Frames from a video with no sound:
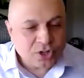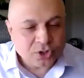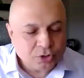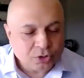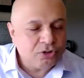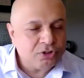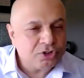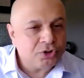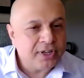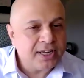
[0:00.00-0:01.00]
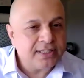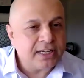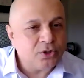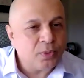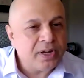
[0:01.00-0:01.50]
pseudodystonia is
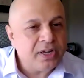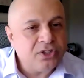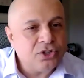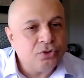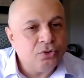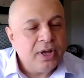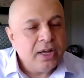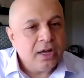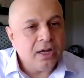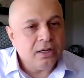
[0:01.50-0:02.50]
that. So one needs to